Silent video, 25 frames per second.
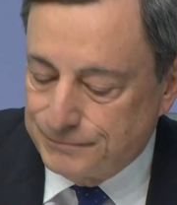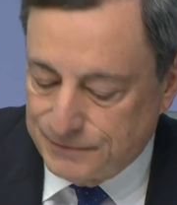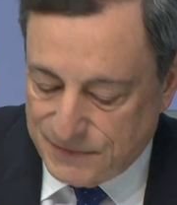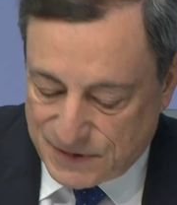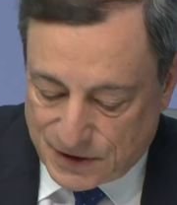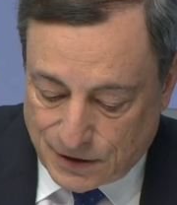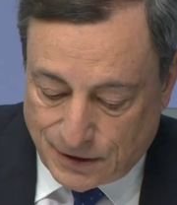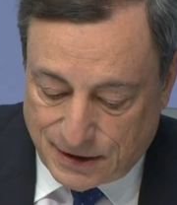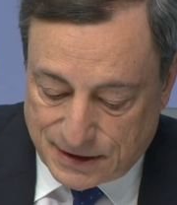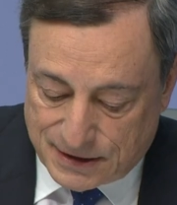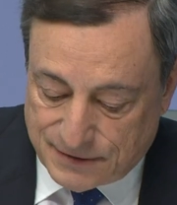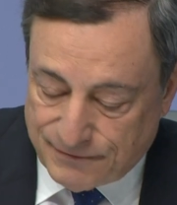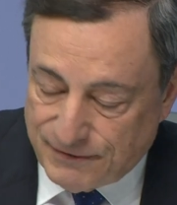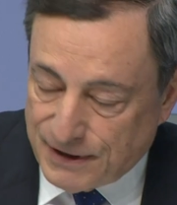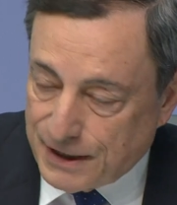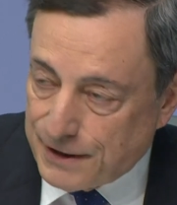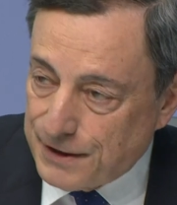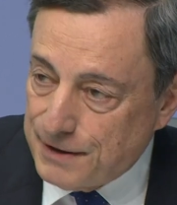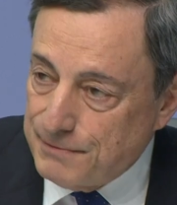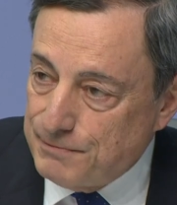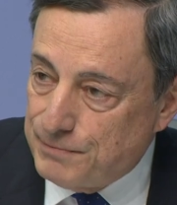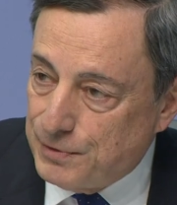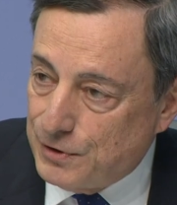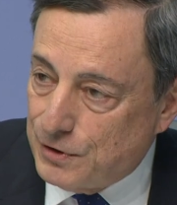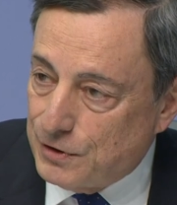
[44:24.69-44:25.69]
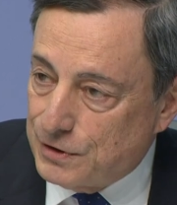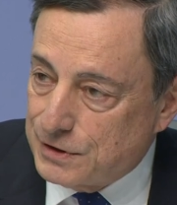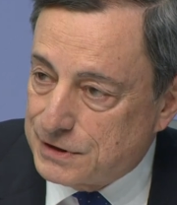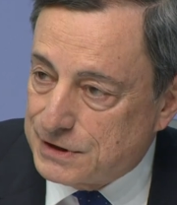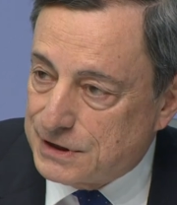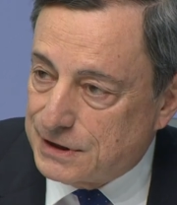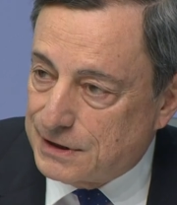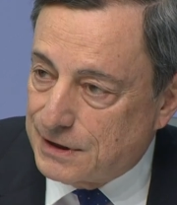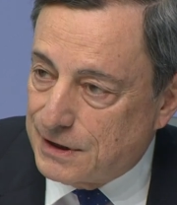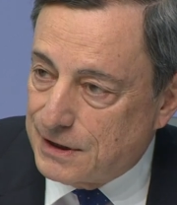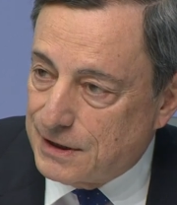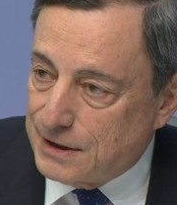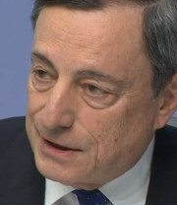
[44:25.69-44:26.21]
So it's very
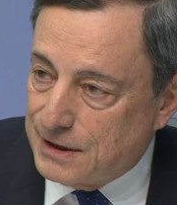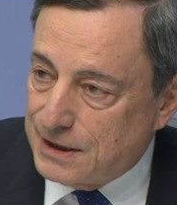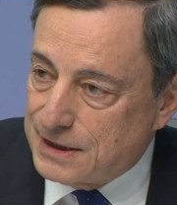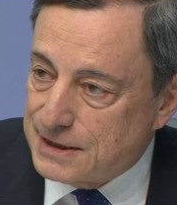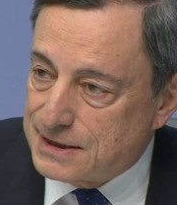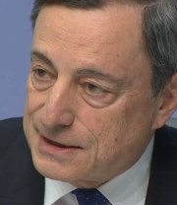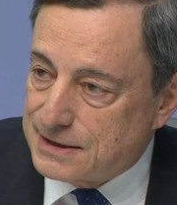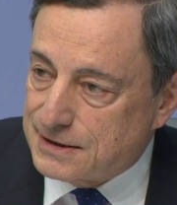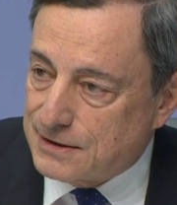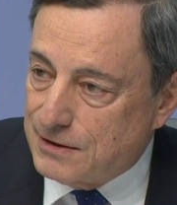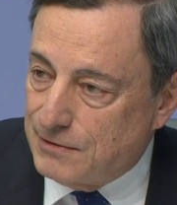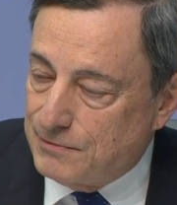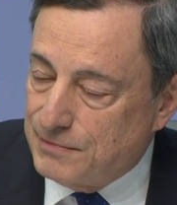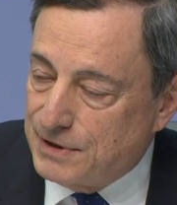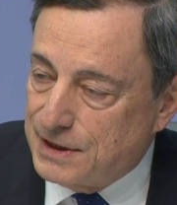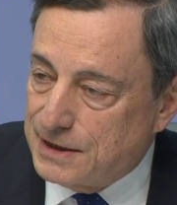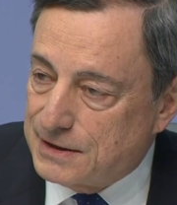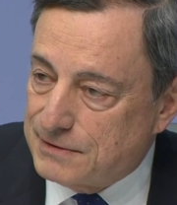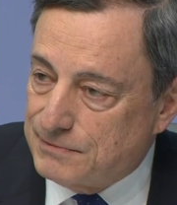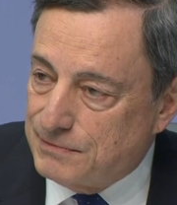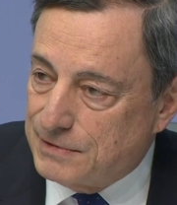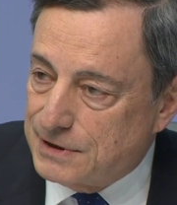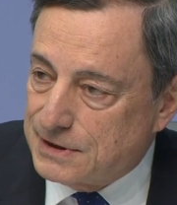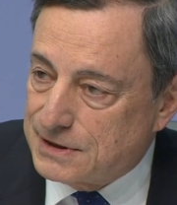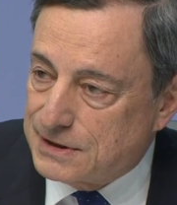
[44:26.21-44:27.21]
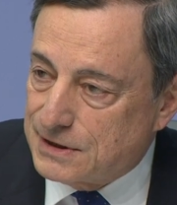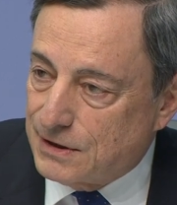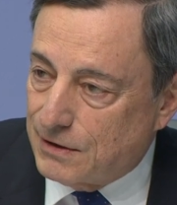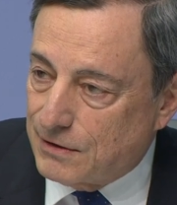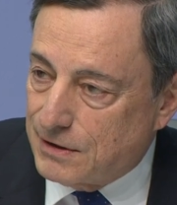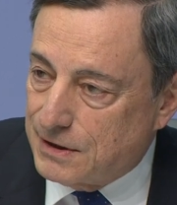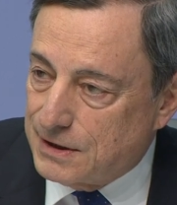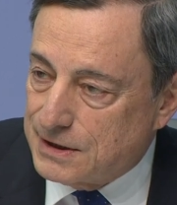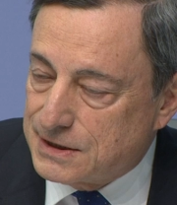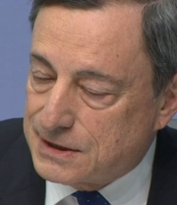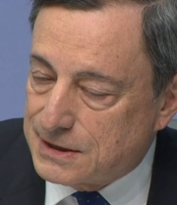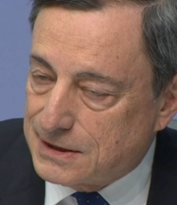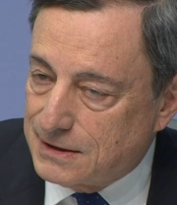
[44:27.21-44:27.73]
important that these commitments
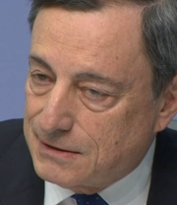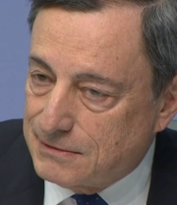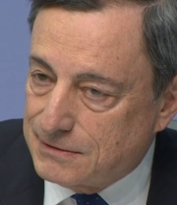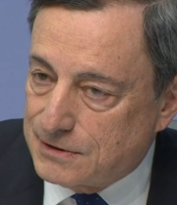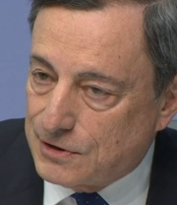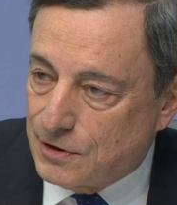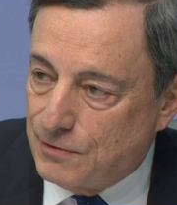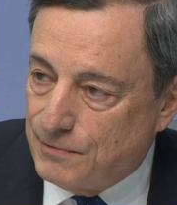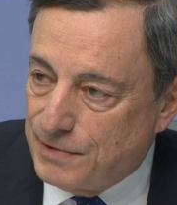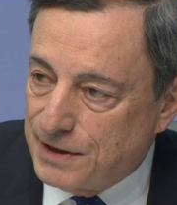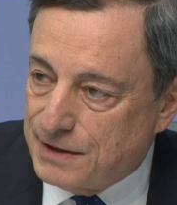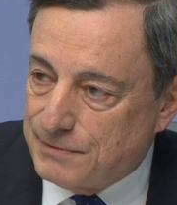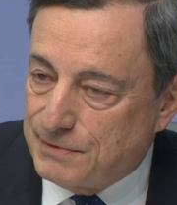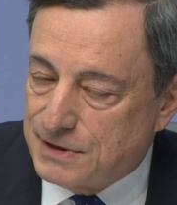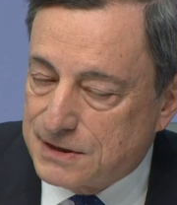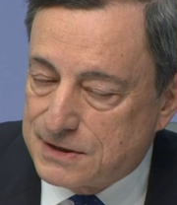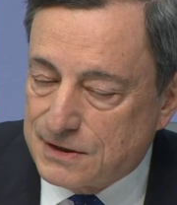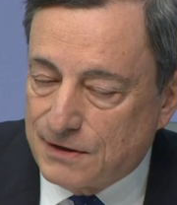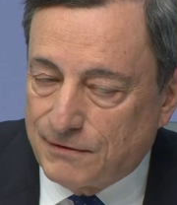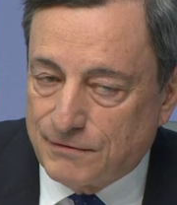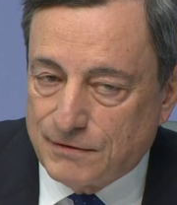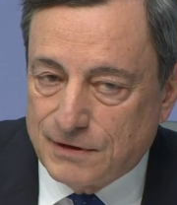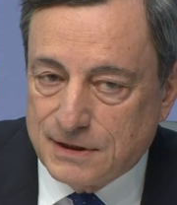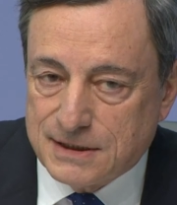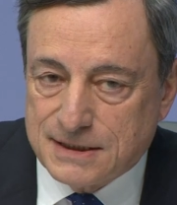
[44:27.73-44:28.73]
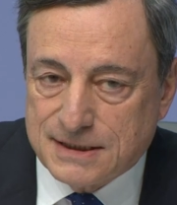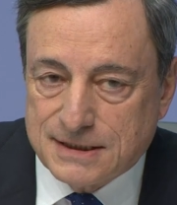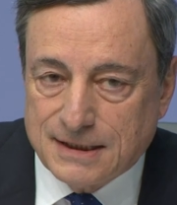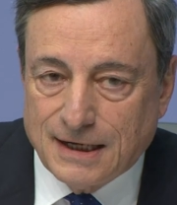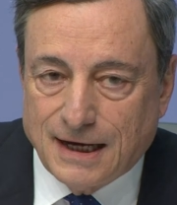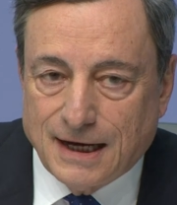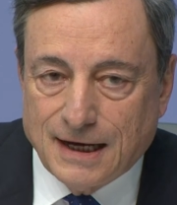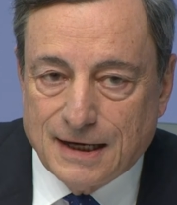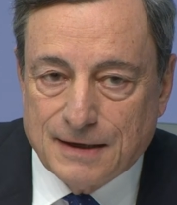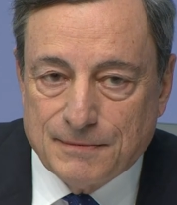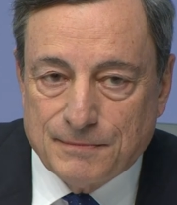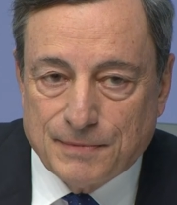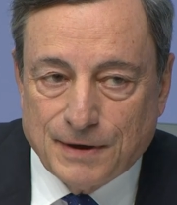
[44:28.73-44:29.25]
of this
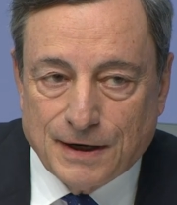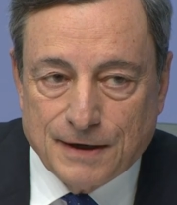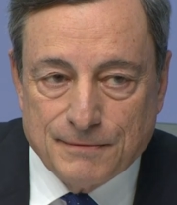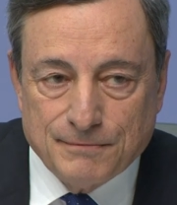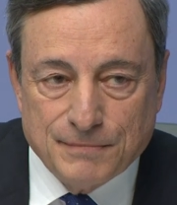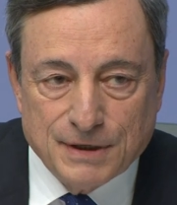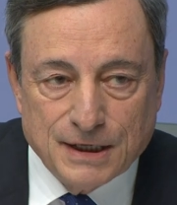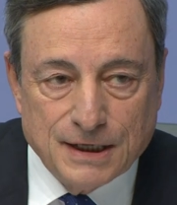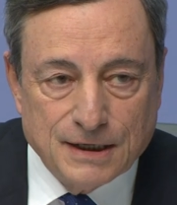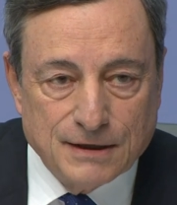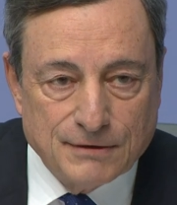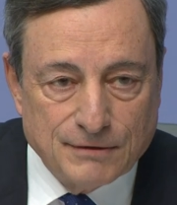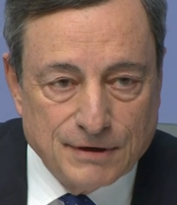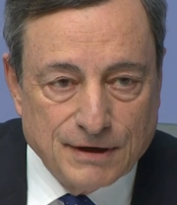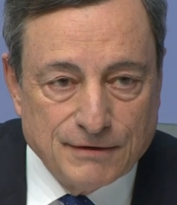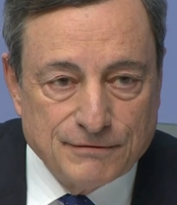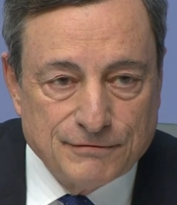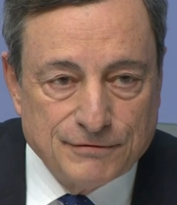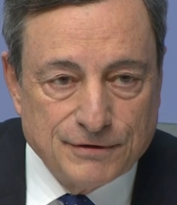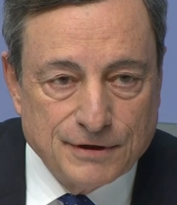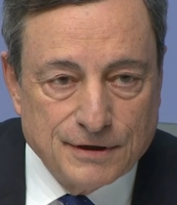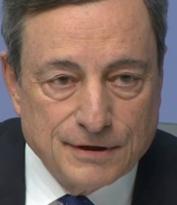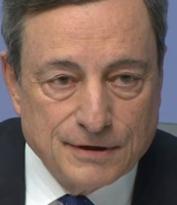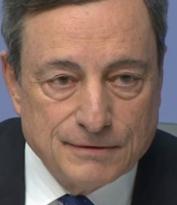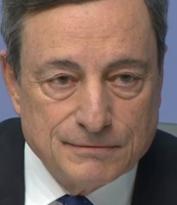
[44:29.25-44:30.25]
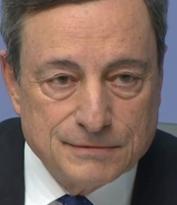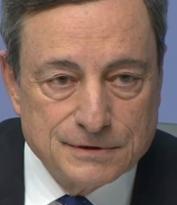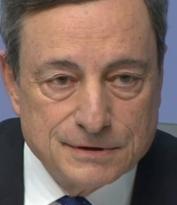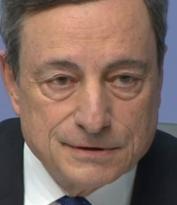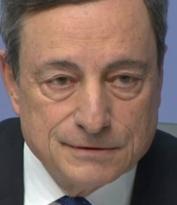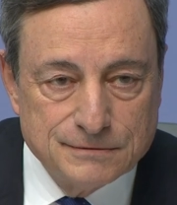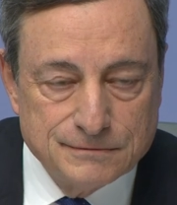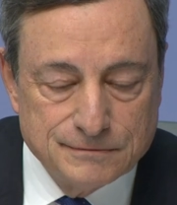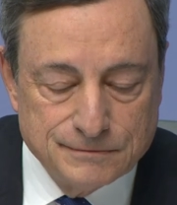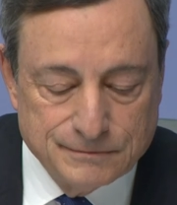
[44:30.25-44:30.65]
type are being reaffirmed.